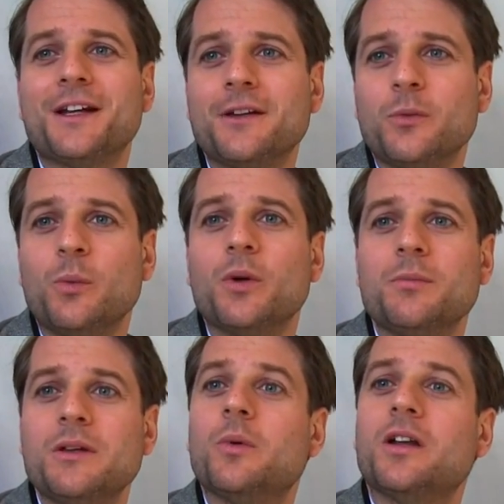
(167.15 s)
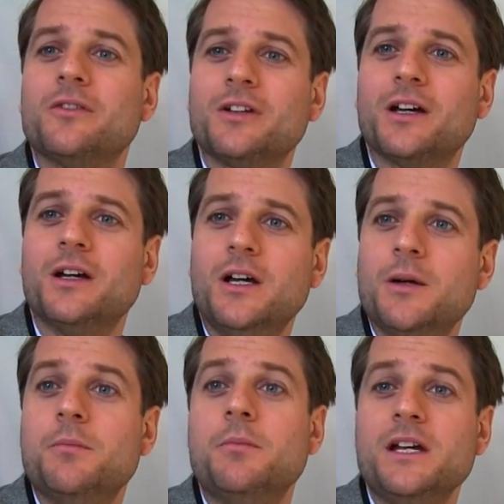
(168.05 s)
and we want to be one of the
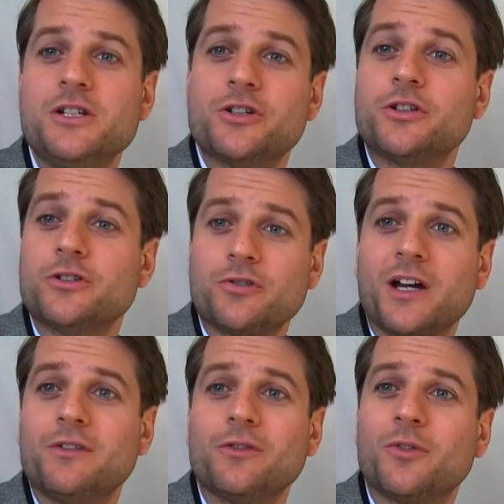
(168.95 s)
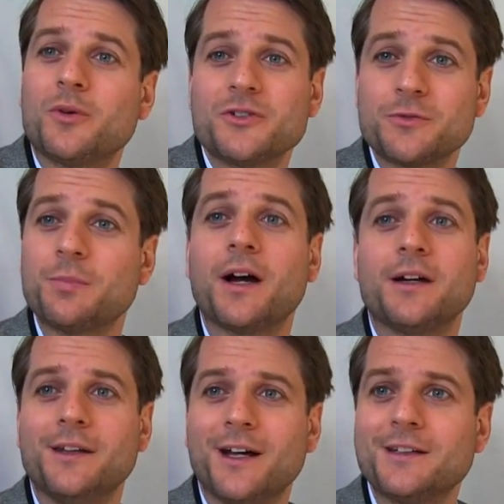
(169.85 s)
major driving forces
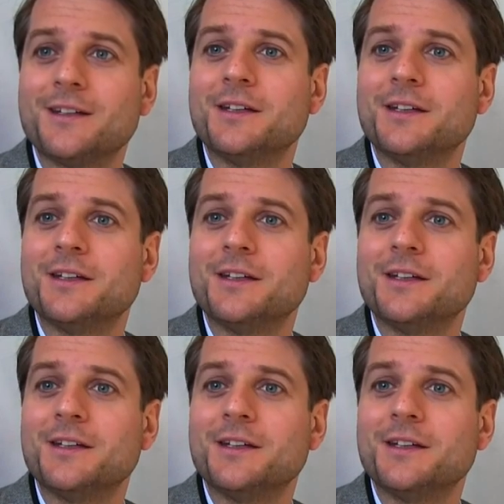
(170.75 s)
behind that.